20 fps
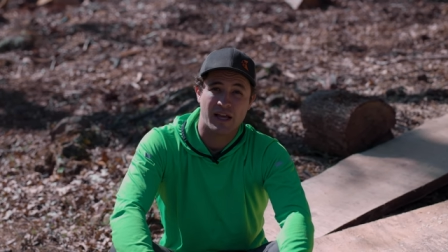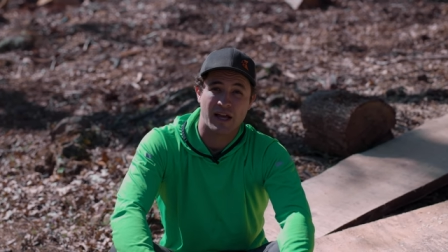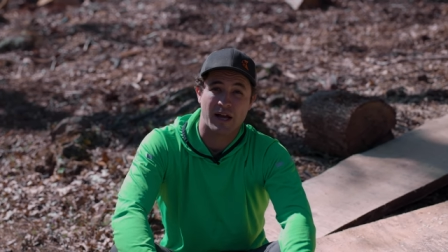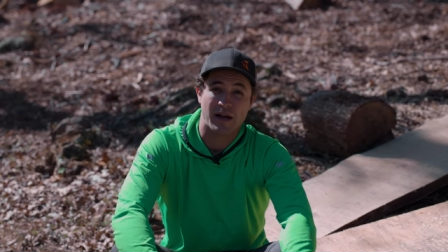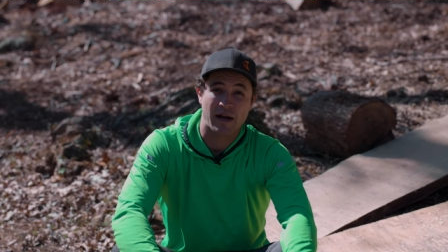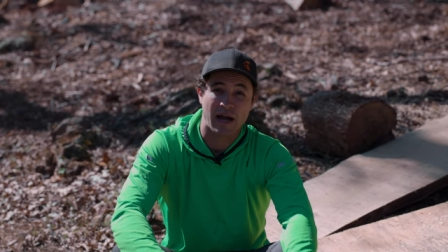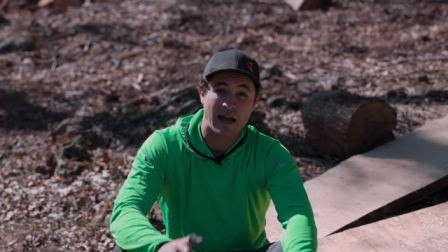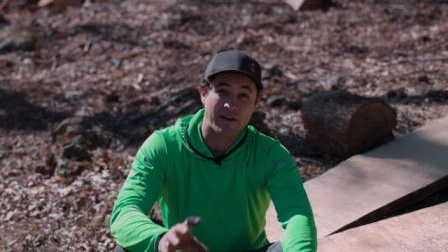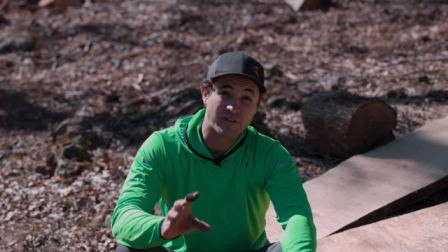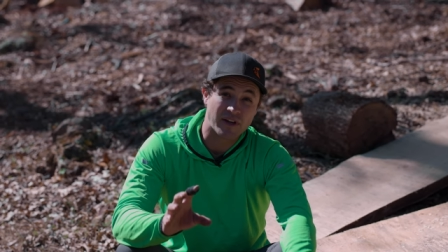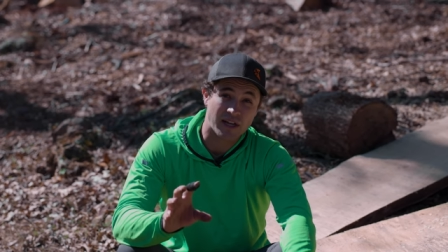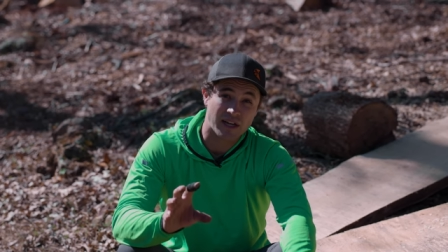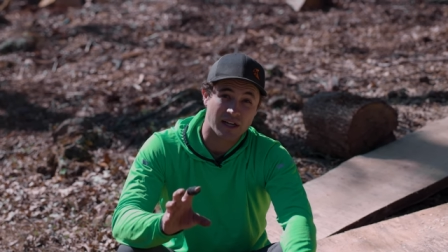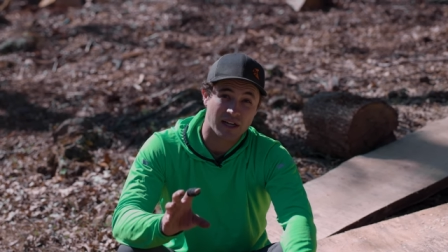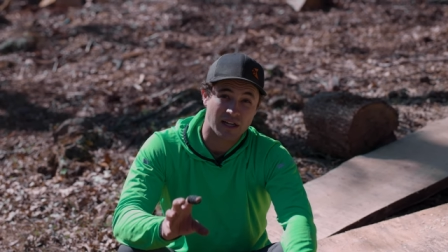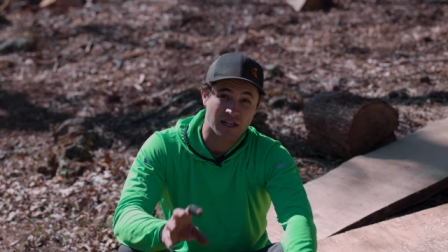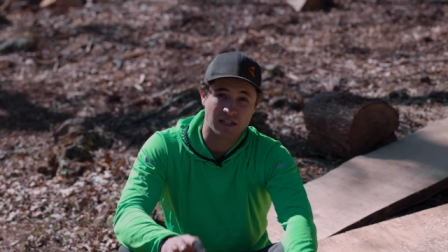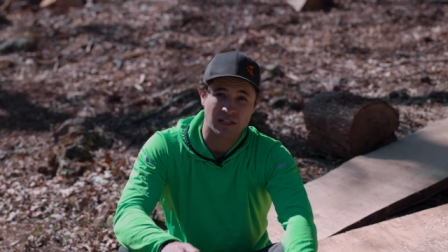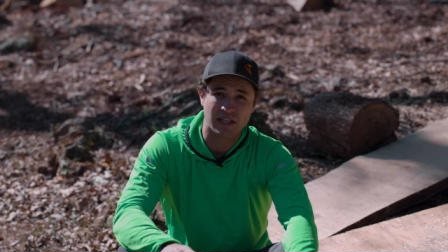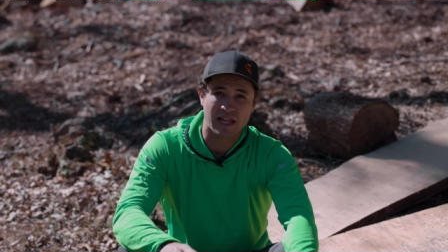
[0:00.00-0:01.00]
uh, I've got
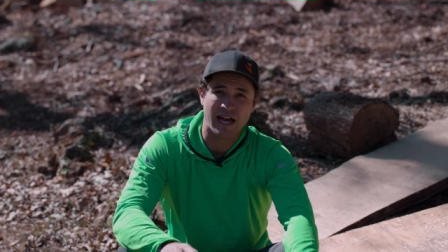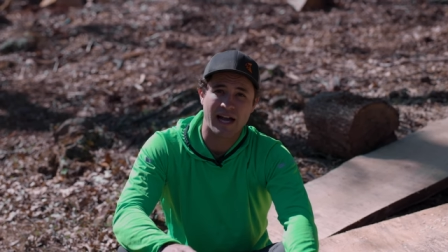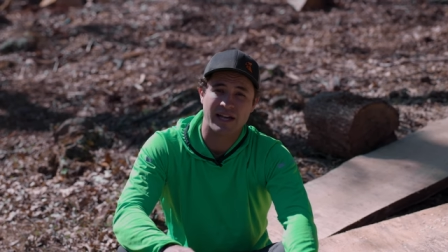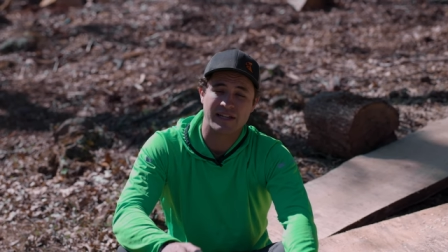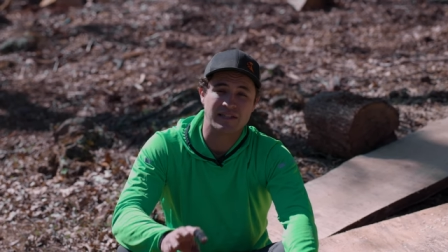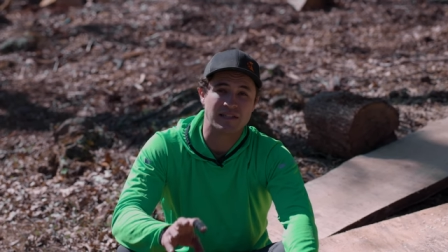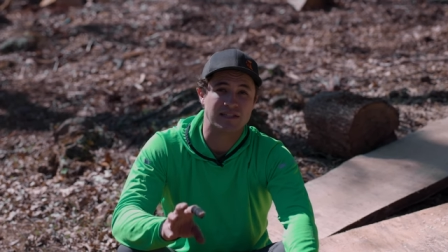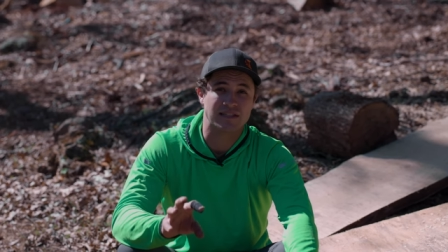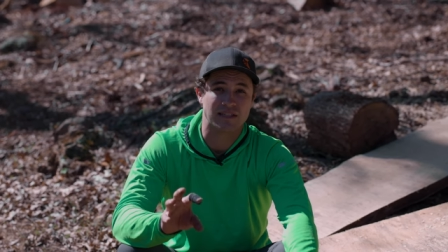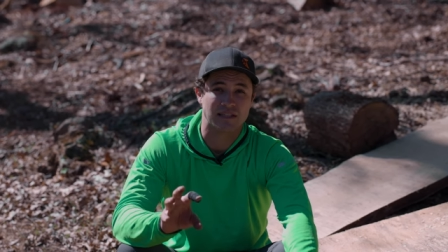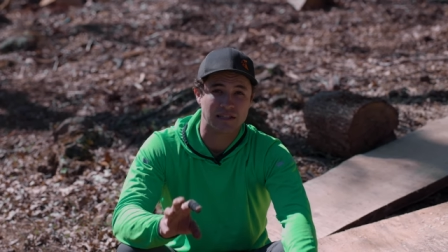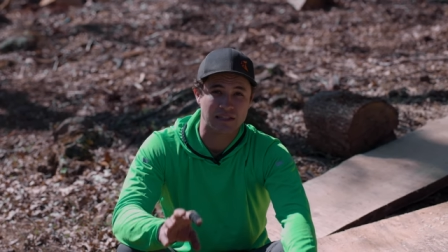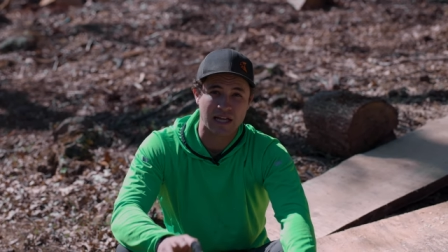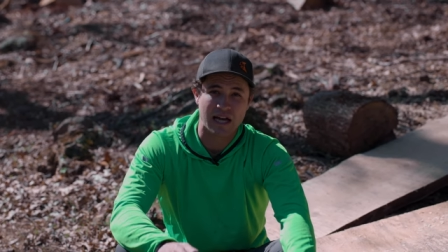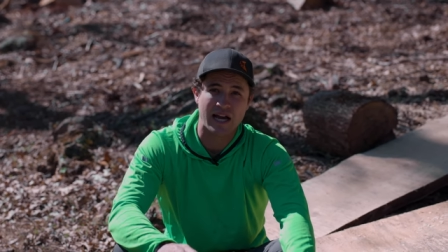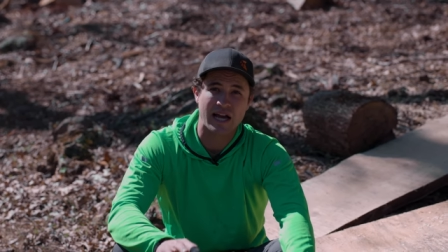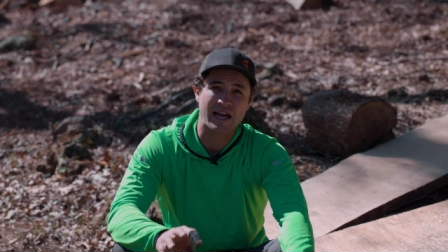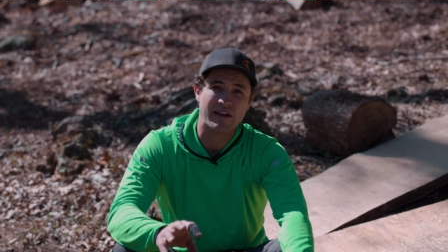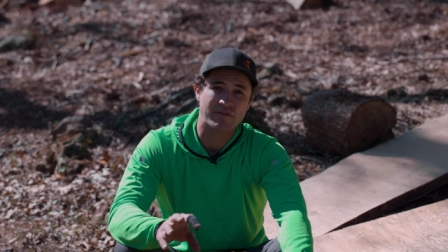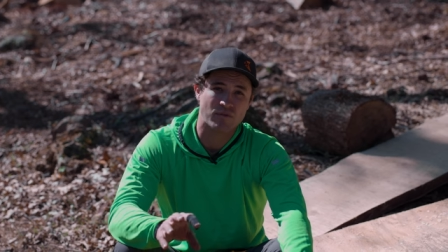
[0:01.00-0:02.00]
a class, it's a
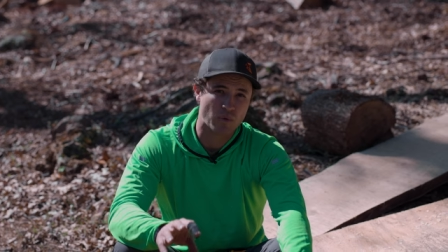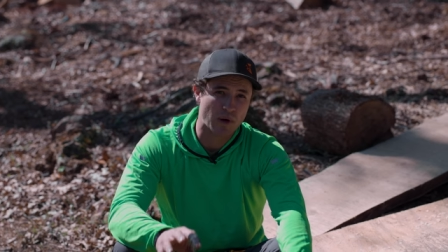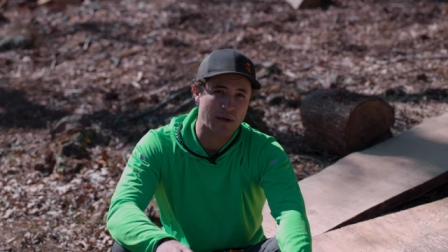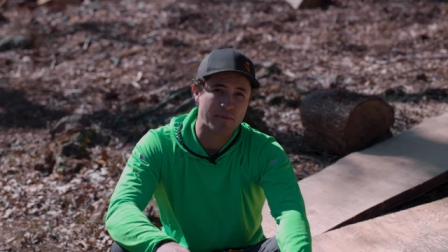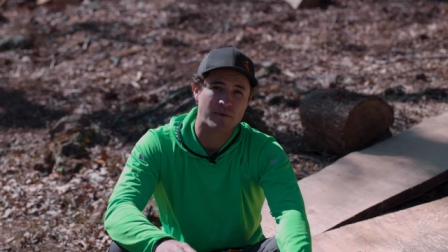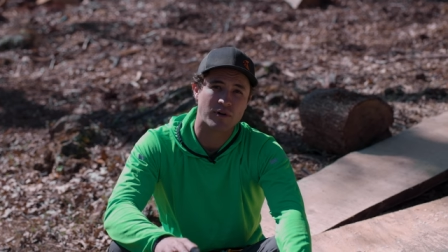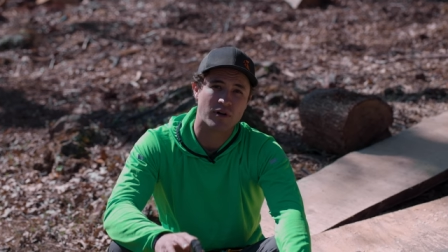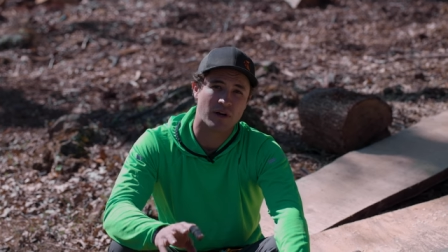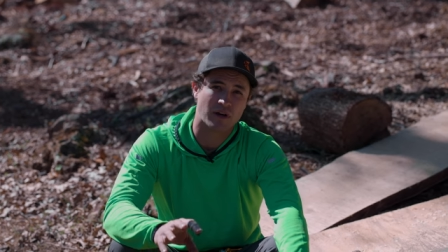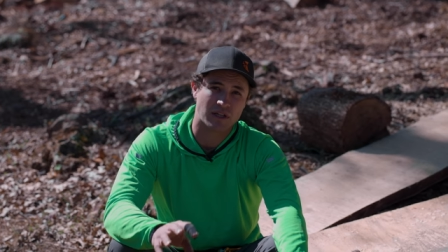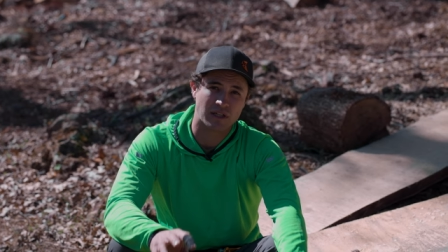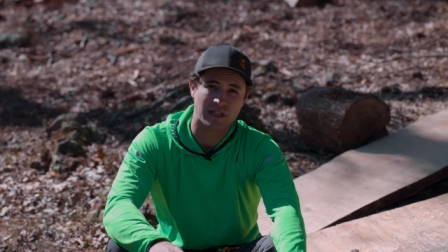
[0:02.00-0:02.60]
live webinar